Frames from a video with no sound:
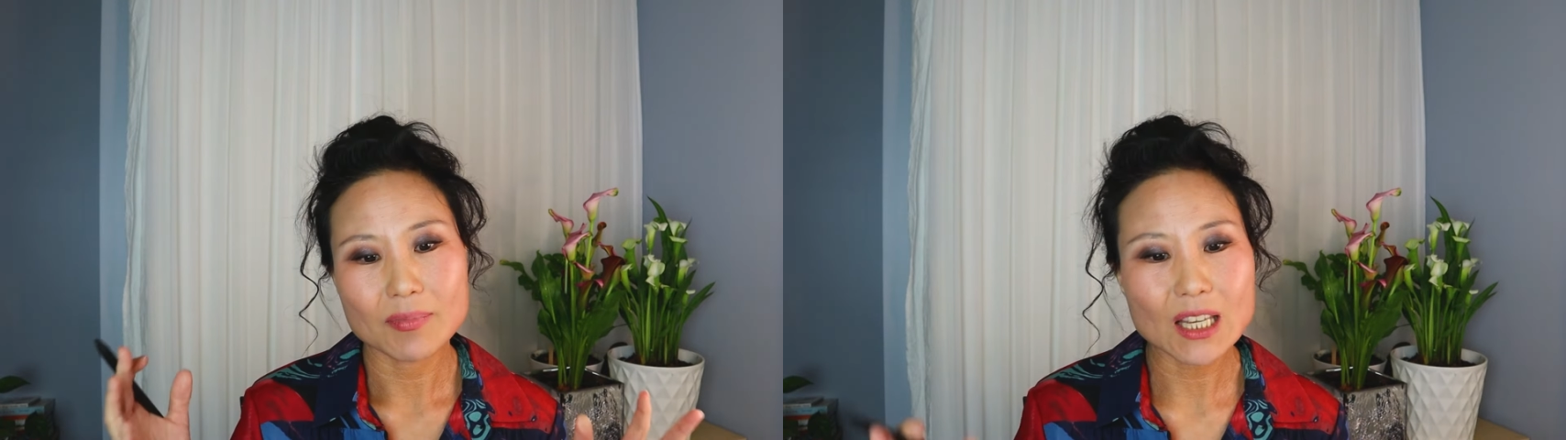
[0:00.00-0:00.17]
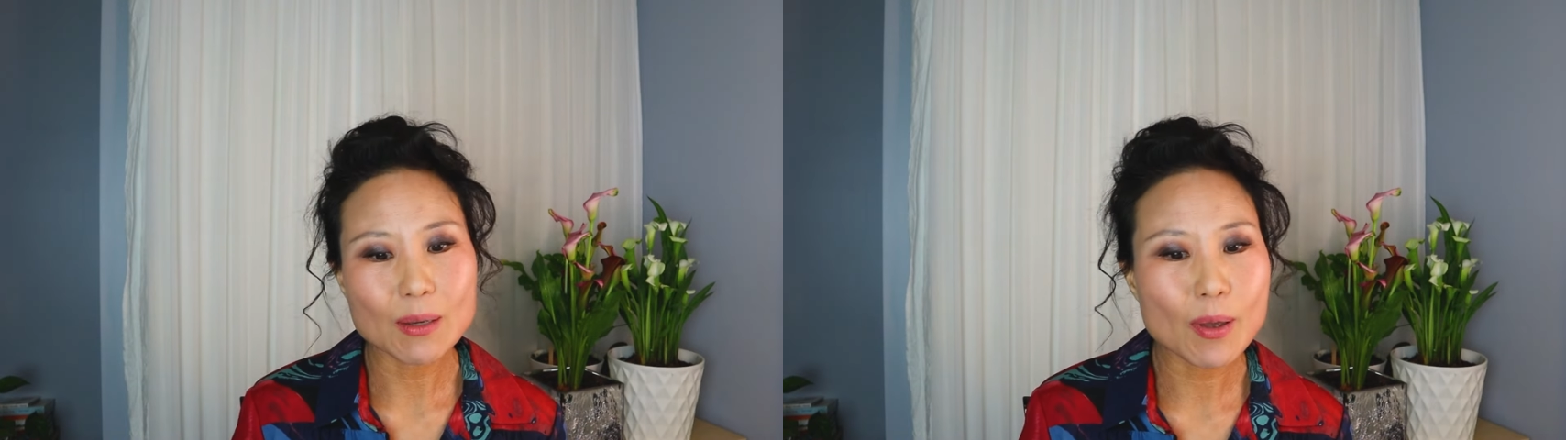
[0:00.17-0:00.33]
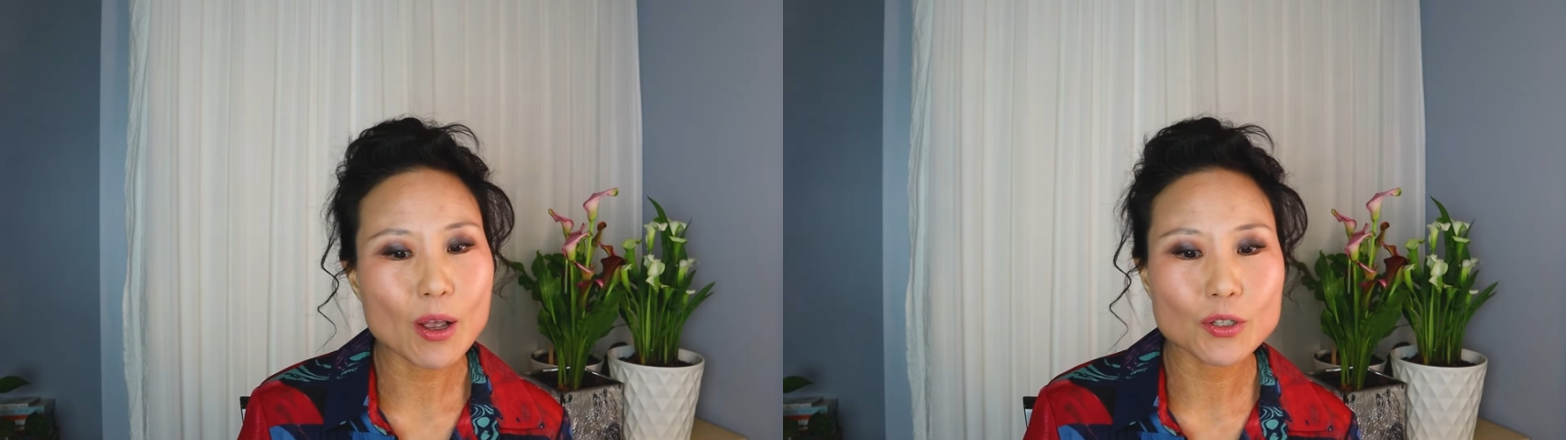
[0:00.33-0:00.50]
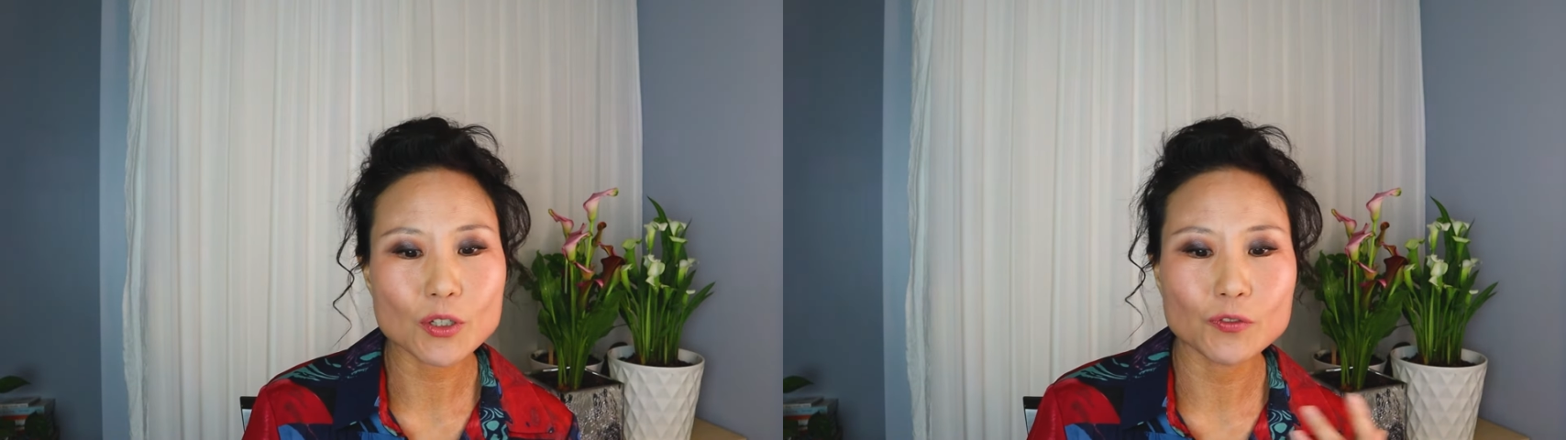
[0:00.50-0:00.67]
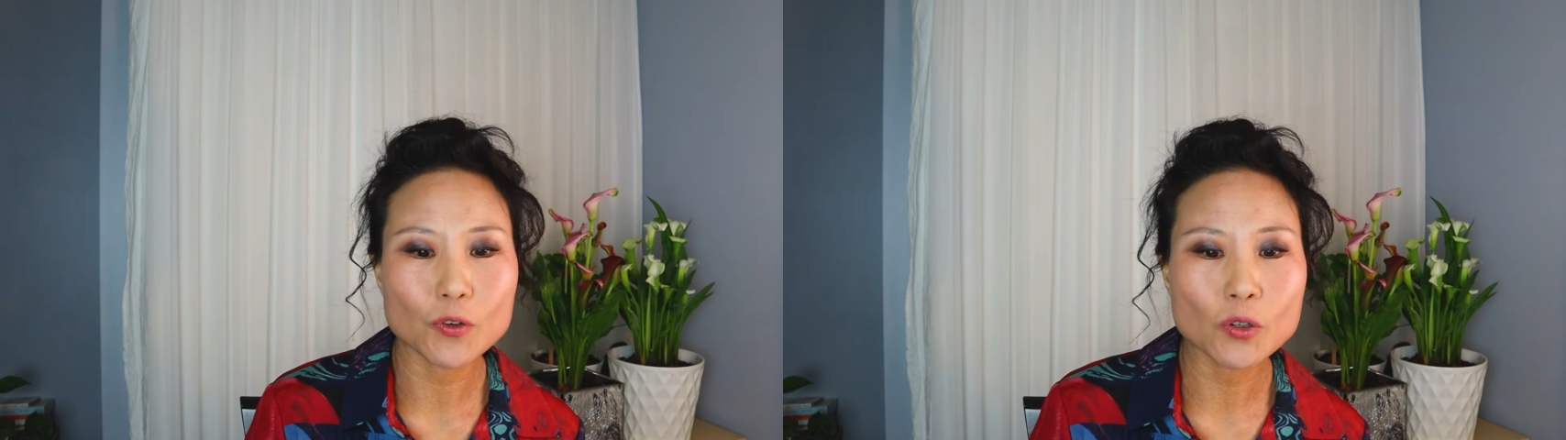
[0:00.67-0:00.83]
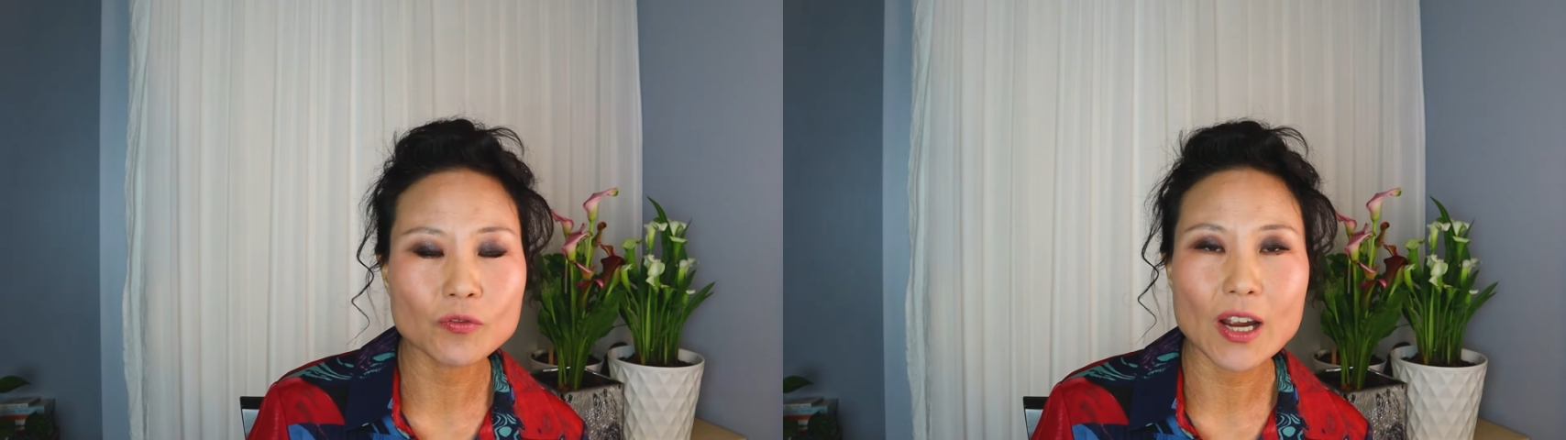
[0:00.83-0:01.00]
emails or
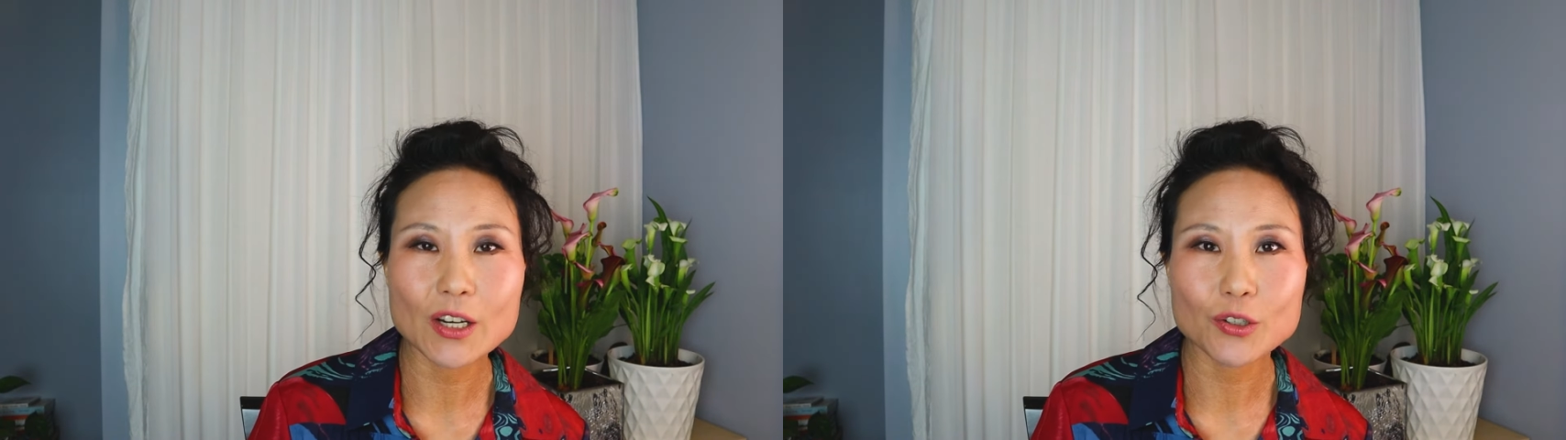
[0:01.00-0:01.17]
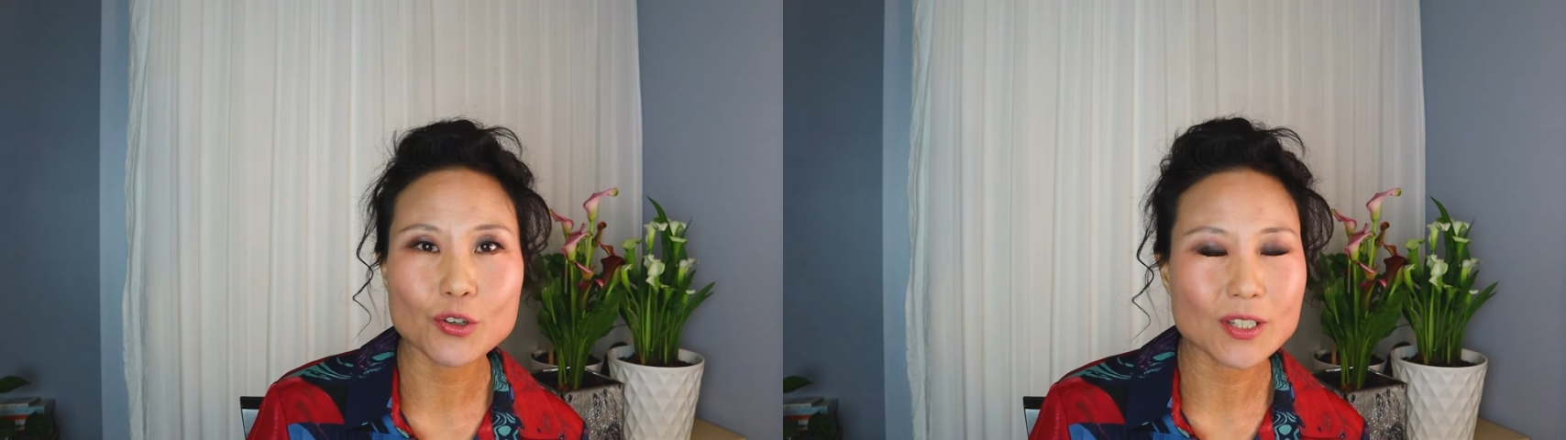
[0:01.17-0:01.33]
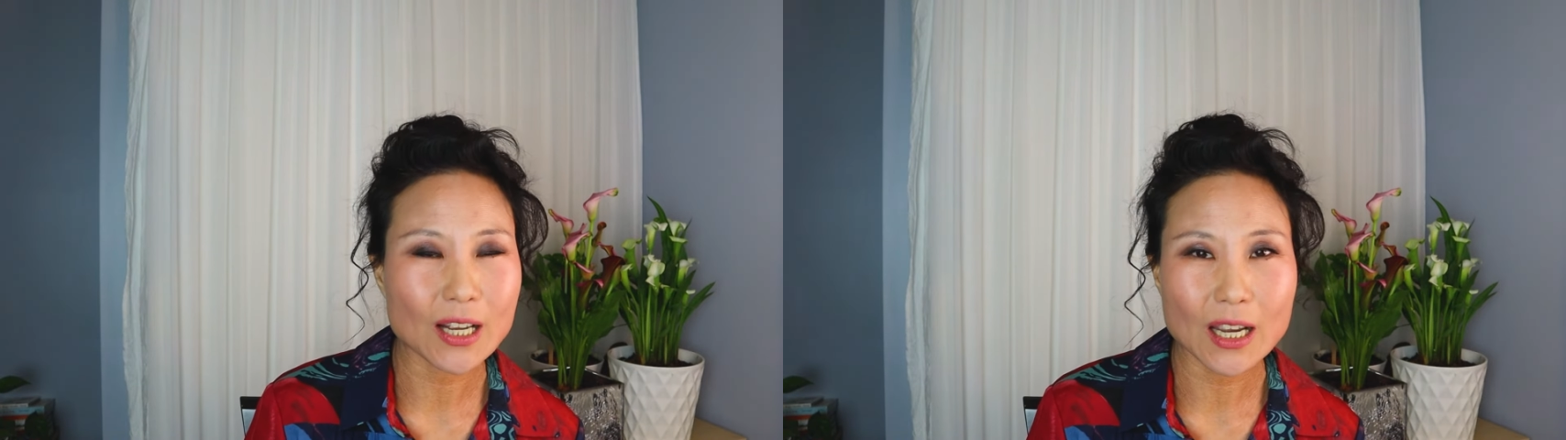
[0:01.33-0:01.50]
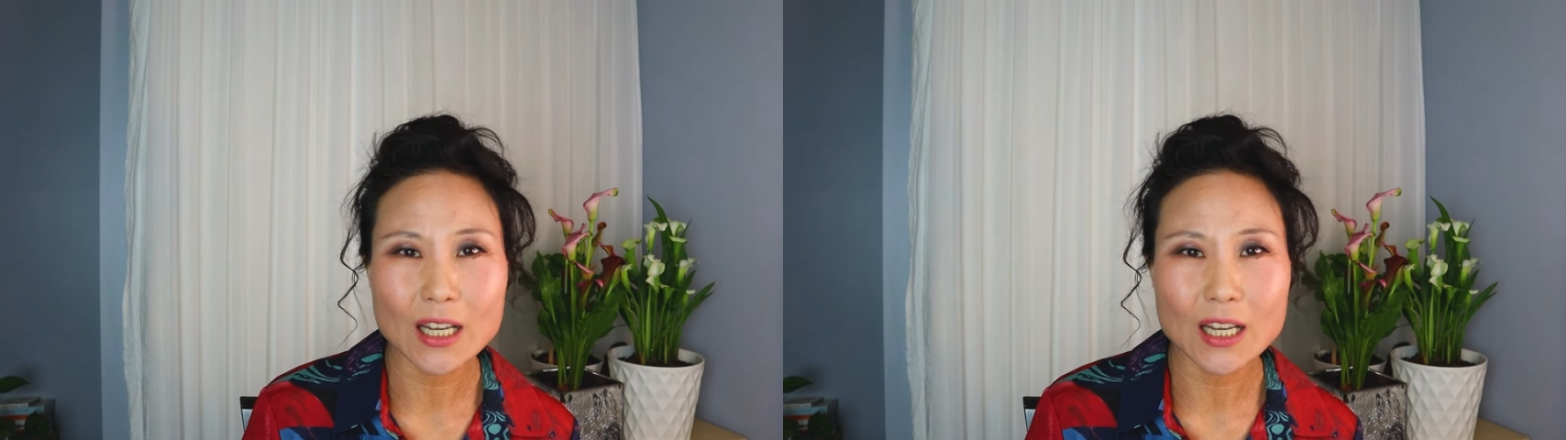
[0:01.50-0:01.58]
phone records that